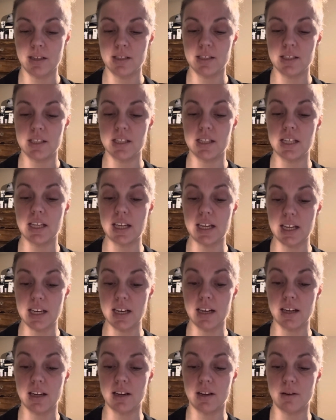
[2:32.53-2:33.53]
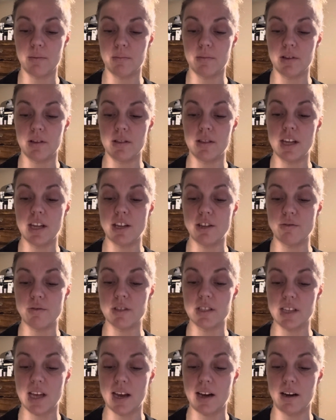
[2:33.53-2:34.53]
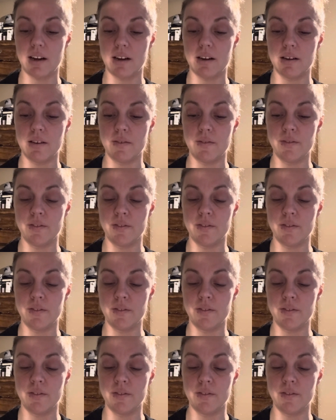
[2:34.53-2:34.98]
to the income that you desire.